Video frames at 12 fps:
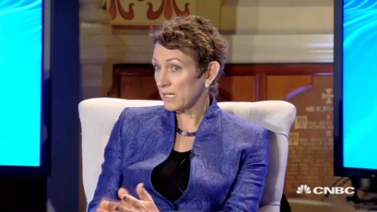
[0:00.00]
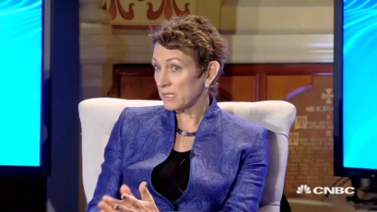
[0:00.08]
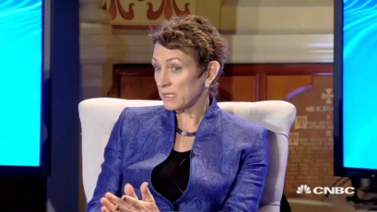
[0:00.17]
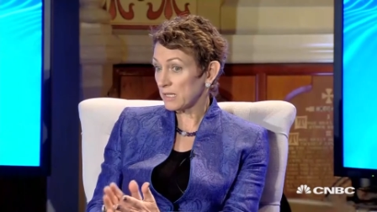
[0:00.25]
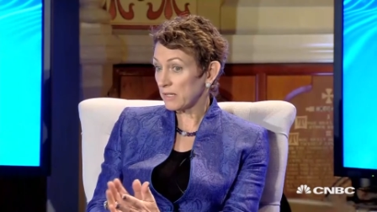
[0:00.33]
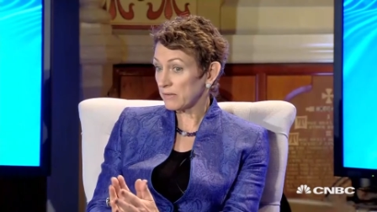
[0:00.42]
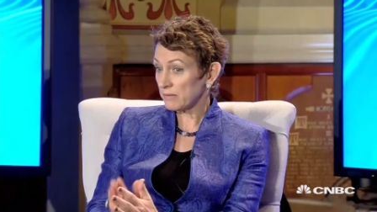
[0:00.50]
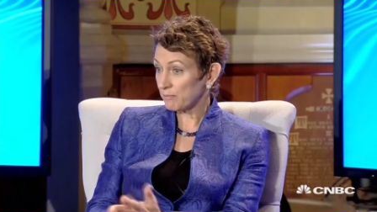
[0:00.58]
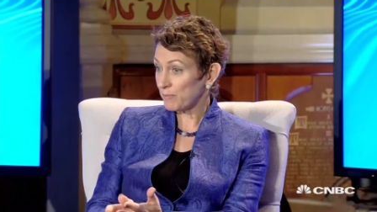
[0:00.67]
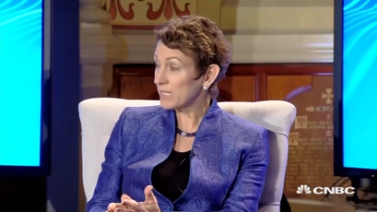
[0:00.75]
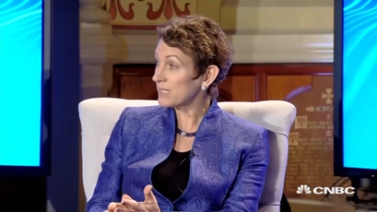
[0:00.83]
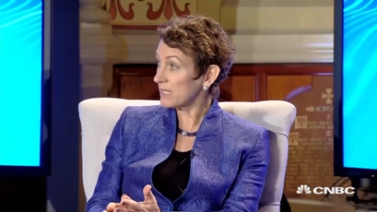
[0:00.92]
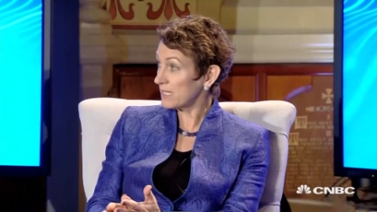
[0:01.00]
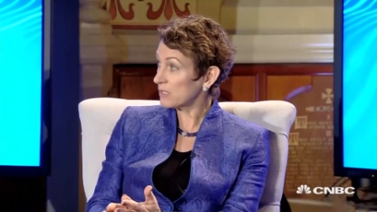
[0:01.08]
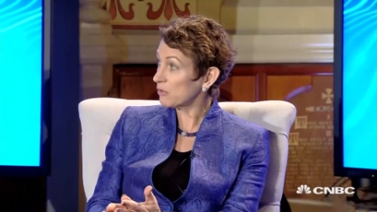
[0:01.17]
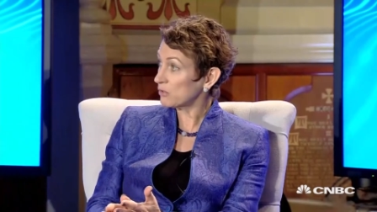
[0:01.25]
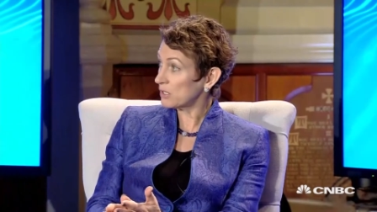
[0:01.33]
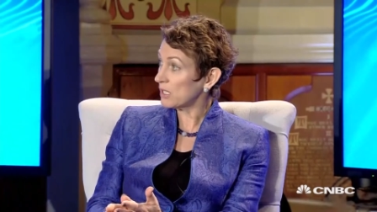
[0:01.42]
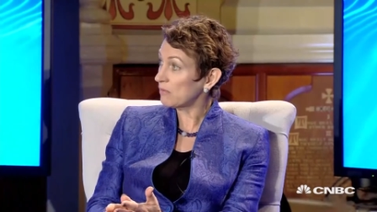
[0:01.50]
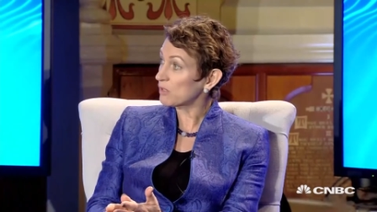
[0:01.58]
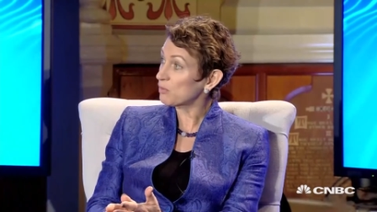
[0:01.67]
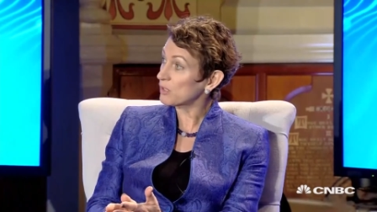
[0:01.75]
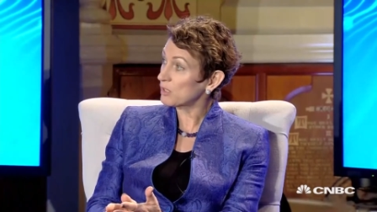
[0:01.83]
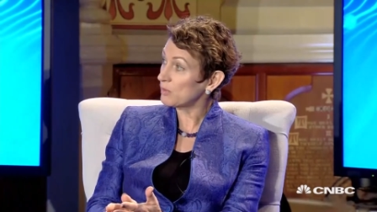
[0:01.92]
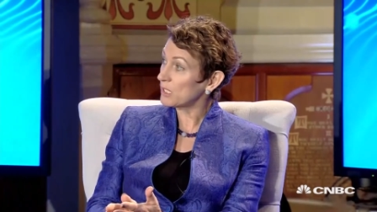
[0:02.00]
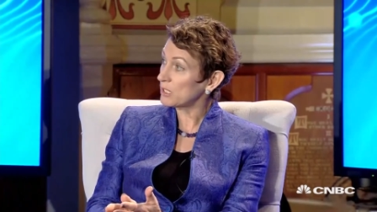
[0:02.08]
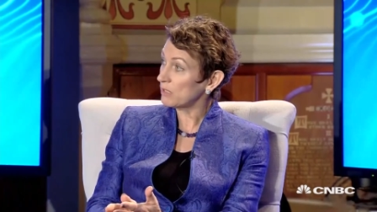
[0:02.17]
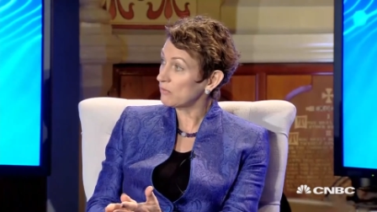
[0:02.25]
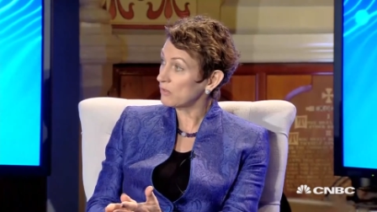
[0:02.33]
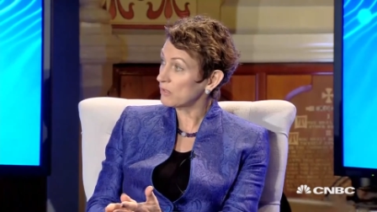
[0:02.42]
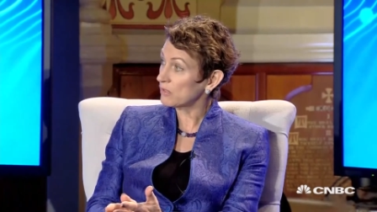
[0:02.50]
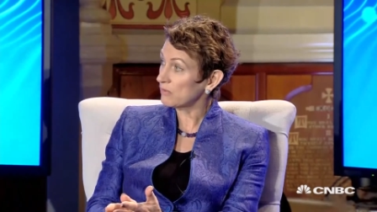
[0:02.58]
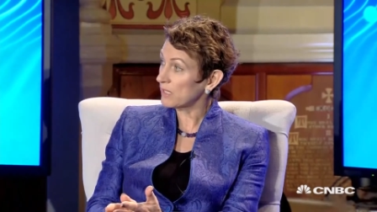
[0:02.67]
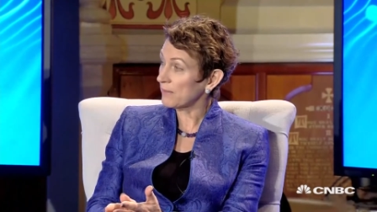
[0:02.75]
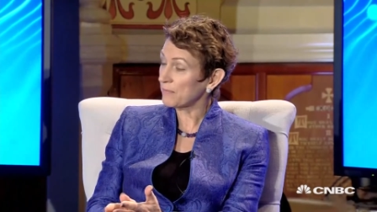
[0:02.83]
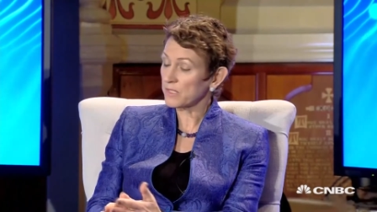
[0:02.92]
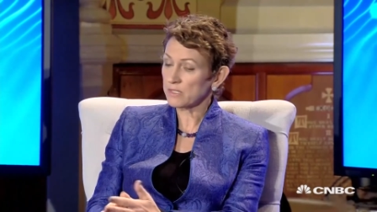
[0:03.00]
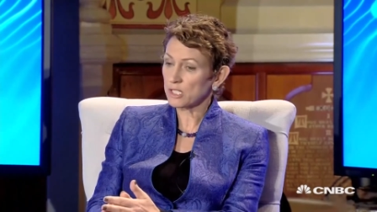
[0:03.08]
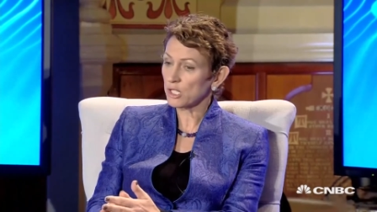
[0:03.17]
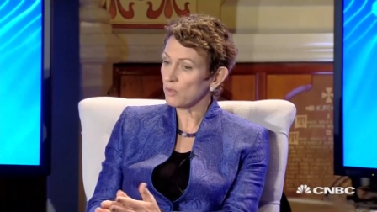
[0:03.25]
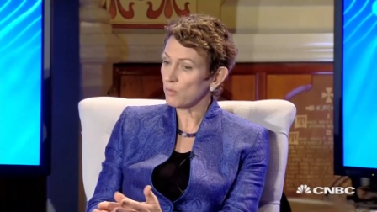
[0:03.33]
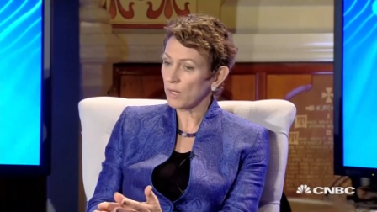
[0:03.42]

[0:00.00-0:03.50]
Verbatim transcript: And business has got to take responsibility for a mm. lot of that. There's no